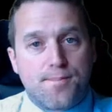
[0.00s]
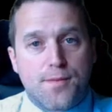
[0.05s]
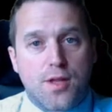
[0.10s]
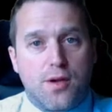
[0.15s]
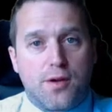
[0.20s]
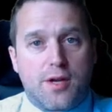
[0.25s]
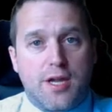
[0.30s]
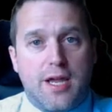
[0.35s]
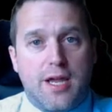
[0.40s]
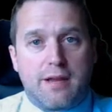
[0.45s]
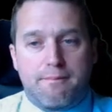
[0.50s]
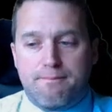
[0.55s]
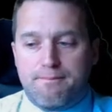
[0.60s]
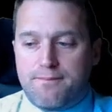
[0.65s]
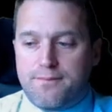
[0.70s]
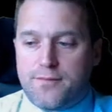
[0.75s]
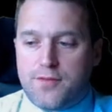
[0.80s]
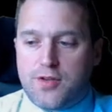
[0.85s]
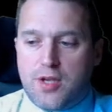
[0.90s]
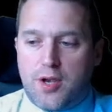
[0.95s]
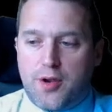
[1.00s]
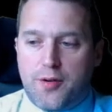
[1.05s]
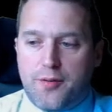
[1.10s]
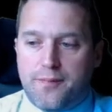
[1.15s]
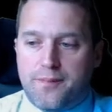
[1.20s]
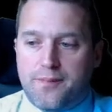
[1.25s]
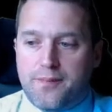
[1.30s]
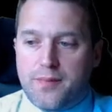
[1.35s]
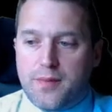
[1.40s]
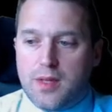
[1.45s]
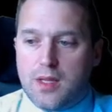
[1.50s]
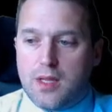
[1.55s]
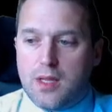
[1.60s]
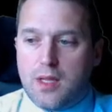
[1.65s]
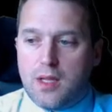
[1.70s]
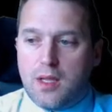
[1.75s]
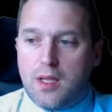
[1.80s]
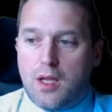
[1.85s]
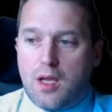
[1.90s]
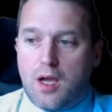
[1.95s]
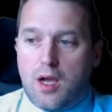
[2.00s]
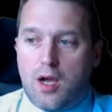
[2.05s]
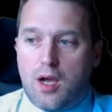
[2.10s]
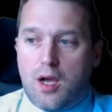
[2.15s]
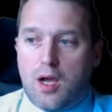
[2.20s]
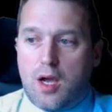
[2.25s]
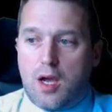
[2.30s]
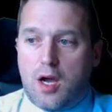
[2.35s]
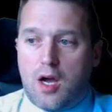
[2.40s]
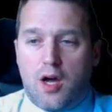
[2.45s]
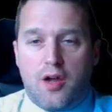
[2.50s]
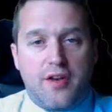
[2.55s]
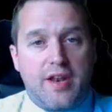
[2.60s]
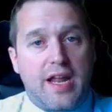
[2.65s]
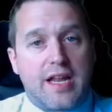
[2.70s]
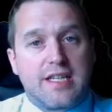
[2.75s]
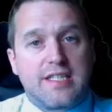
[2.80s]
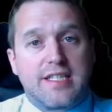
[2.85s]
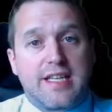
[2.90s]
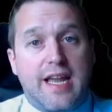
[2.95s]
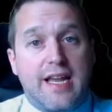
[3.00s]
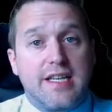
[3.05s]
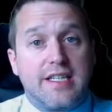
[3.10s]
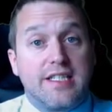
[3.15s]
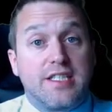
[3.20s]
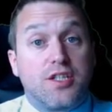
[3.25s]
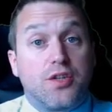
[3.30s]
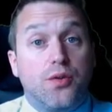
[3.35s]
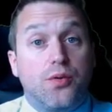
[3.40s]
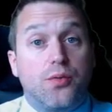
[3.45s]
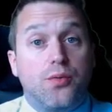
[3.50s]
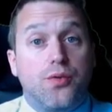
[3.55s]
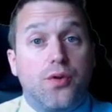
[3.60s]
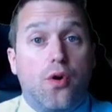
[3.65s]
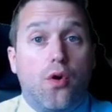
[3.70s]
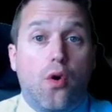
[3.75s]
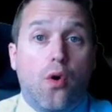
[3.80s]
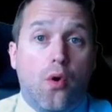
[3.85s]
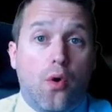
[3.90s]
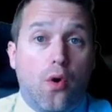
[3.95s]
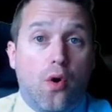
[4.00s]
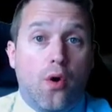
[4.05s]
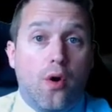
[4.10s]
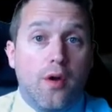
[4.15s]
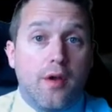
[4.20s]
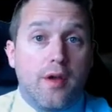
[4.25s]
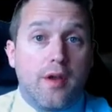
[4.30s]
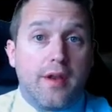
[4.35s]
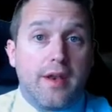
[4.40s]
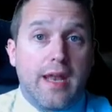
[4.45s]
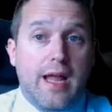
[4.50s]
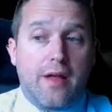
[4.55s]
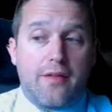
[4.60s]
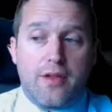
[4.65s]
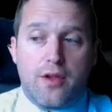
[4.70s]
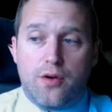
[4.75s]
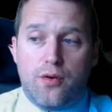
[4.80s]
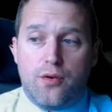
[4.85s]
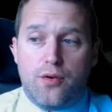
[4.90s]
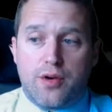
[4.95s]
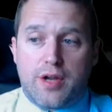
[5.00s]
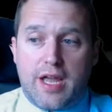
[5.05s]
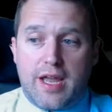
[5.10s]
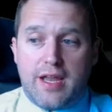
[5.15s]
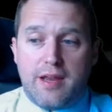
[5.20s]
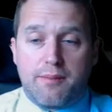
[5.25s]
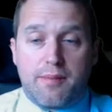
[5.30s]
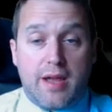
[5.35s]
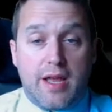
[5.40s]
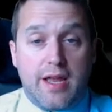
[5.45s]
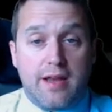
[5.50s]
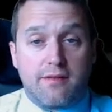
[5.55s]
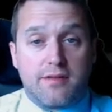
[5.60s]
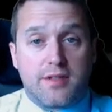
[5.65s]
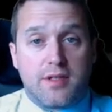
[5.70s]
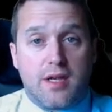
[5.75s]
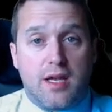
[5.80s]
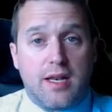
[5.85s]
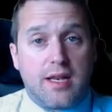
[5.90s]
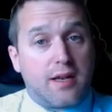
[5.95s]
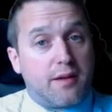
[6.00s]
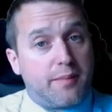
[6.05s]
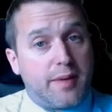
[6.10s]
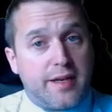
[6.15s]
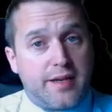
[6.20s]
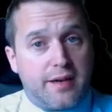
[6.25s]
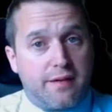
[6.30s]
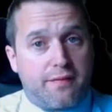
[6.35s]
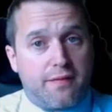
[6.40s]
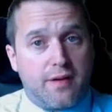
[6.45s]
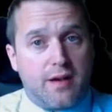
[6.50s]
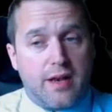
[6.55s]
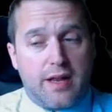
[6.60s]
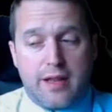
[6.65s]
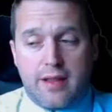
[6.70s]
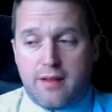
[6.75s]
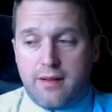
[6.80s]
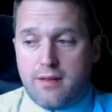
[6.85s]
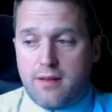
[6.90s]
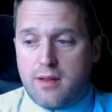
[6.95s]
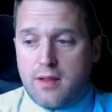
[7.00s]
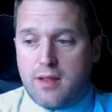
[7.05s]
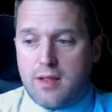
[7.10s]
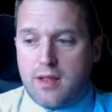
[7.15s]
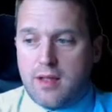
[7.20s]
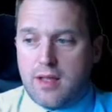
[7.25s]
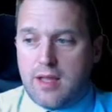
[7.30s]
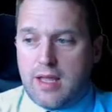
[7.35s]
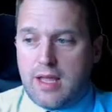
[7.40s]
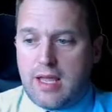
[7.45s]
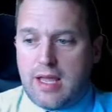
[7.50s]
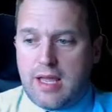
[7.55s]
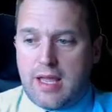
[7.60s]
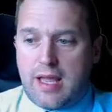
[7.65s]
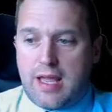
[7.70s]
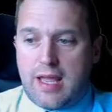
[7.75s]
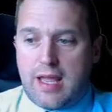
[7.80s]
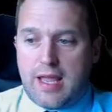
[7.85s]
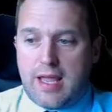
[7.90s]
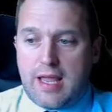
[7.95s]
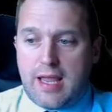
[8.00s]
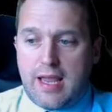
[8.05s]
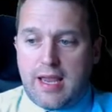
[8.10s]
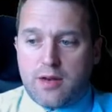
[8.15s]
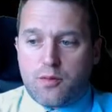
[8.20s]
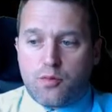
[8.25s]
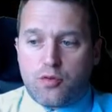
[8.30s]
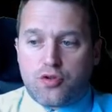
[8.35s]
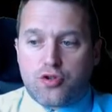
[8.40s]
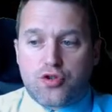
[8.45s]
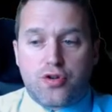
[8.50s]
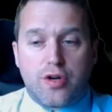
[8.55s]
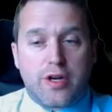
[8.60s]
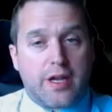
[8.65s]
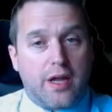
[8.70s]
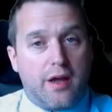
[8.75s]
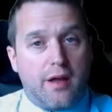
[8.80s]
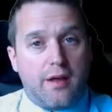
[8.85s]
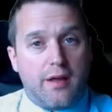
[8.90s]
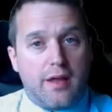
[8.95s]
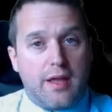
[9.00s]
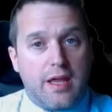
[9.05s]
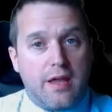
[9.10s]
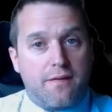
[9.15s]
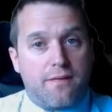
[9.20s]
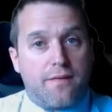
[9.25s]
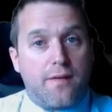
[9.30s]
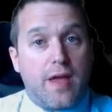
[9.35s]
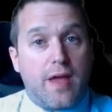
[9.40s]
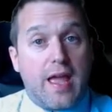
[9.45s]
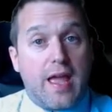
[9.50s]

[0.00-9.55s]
Okay, so our next gate is called OR. Now the OR gate behaves a little bit differently. It will trigger if